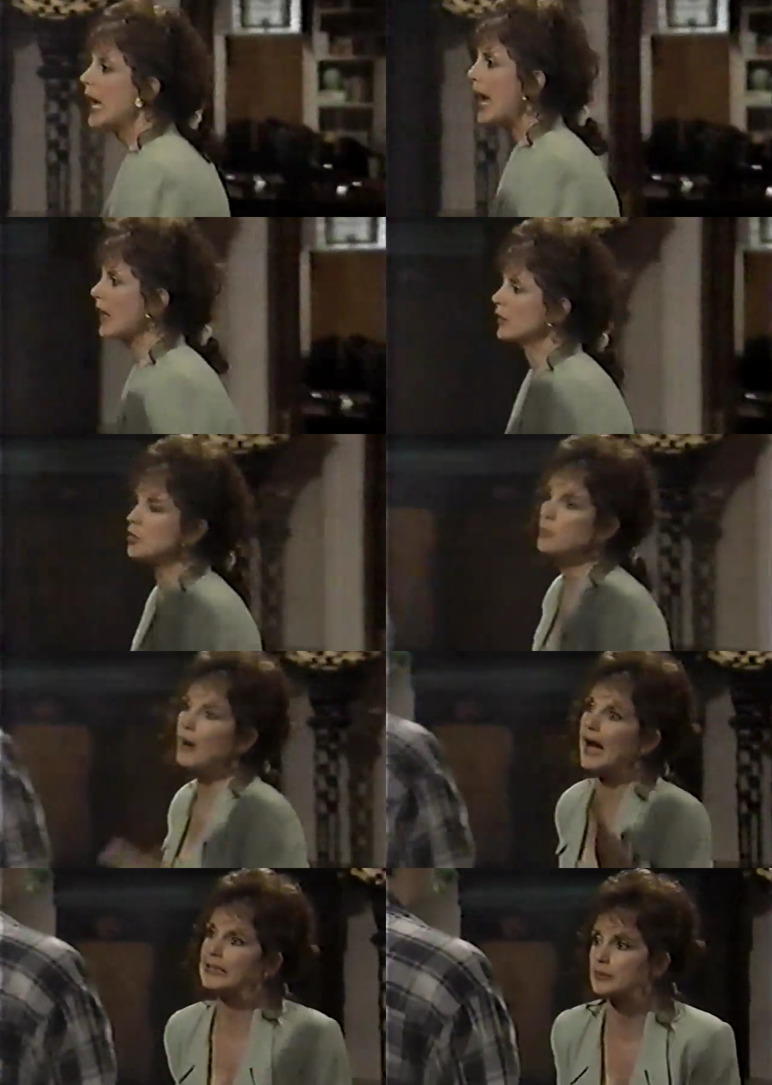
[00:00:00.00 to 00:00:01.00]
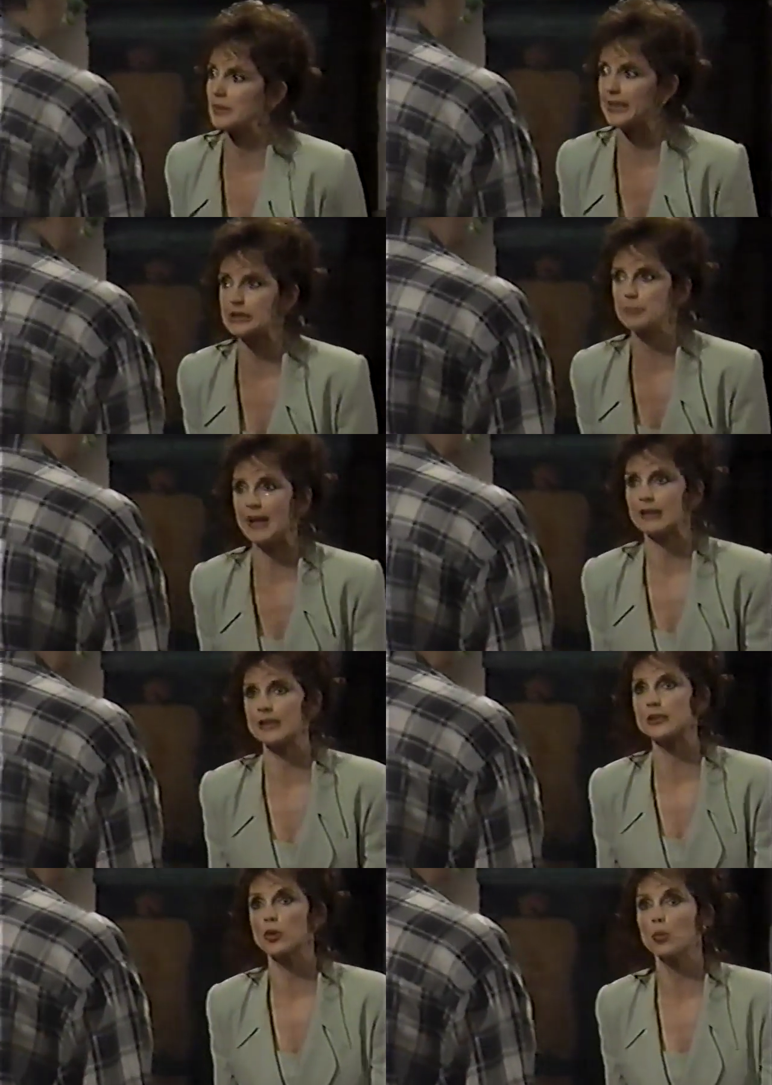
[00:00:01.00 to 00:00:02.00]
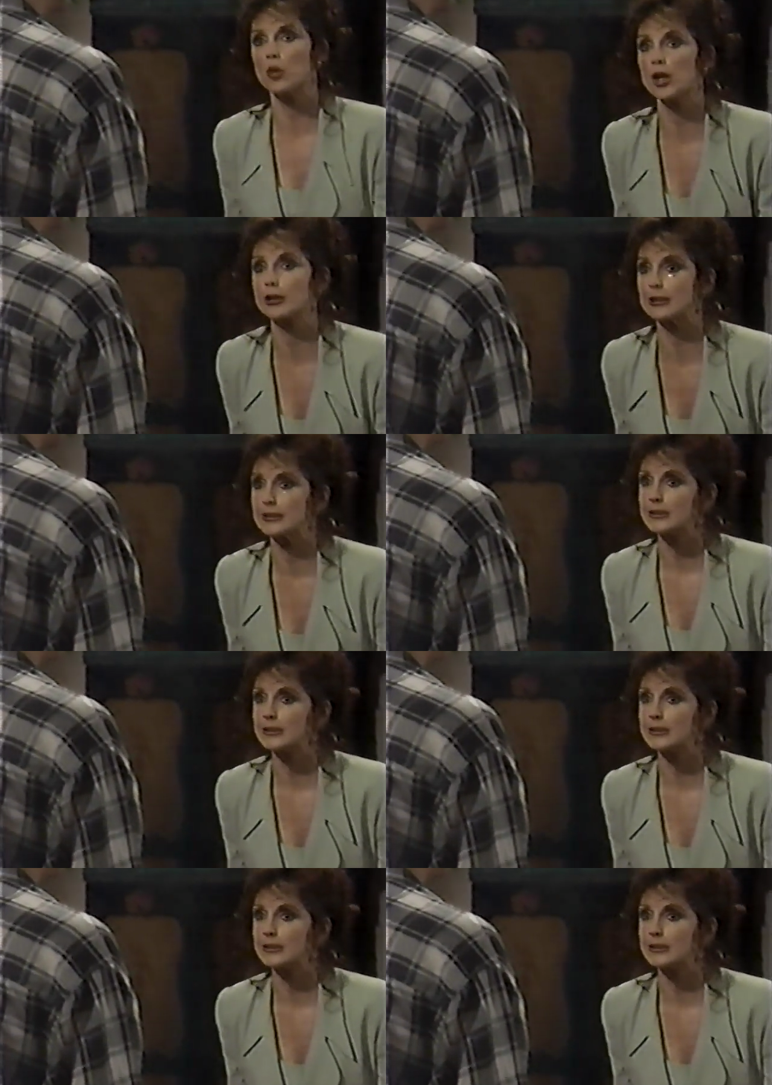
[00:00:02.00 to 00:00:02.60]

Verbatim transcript: How can you possibly expect this to work?